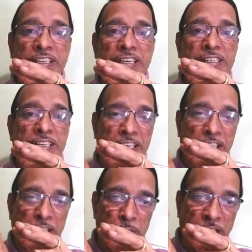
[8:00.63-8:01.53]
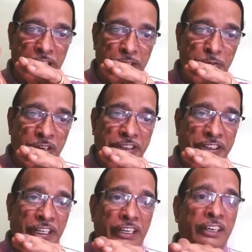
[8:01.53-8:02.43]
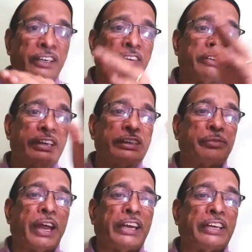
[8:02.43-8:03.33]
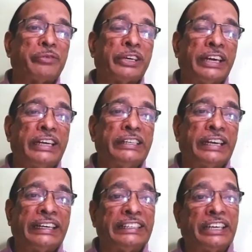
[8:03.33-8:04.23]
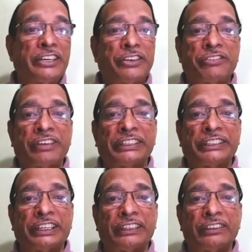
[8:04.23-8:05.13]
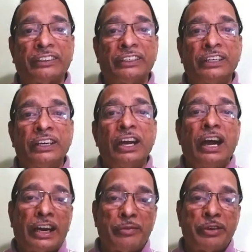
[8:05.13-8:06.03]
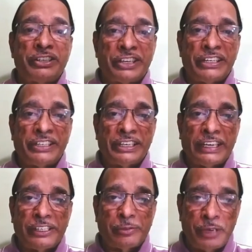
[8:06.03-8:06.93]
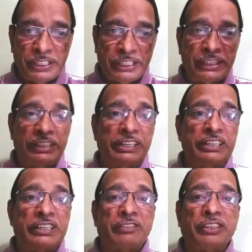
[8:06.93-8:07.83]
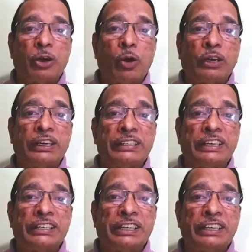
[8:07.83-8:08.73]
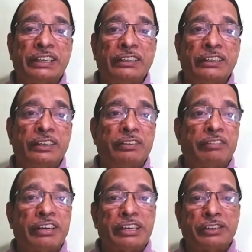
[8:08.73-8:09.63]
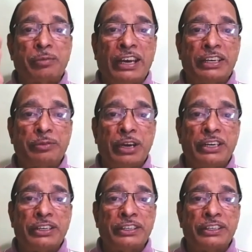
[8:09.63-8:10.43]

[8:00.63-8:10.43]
is a determinative function, whereas management is an executive function. Administration takes major decisions of the organization, whereas management